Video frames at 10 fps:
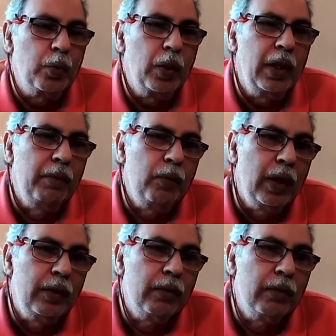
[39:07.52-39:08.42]

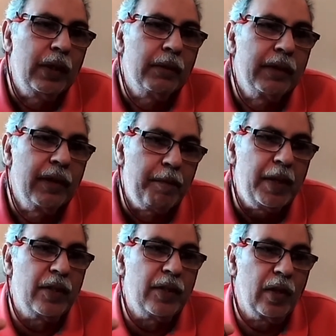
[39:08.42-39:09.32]
will give me
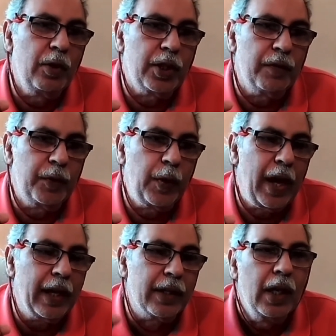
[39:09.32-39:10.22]
the solution for
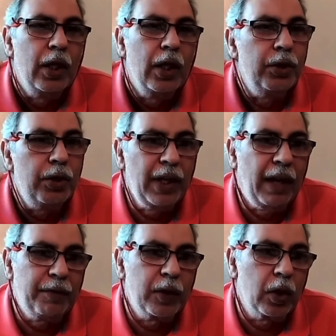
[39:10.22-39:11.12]
that. You don't
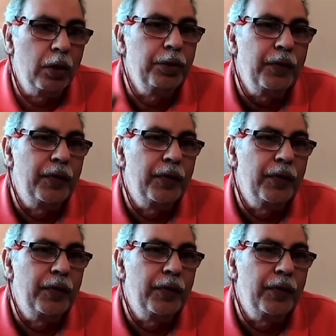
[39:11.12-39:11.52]
have to go to